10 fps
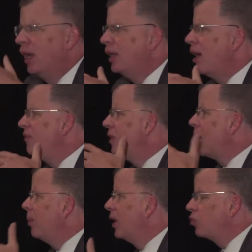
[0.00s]
Now, if you
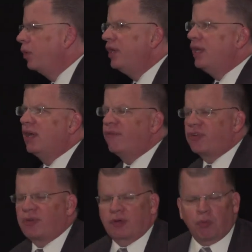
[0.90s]
come to us, we need
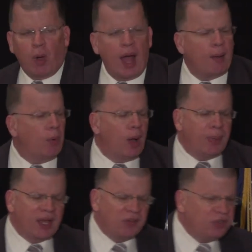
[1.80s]
infrastructure. Why? Well,
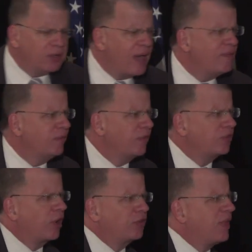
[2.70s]
because you gave
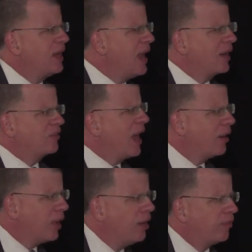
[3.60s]
infrastructure to that next
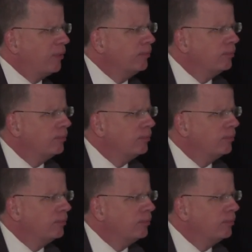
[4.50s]
town over,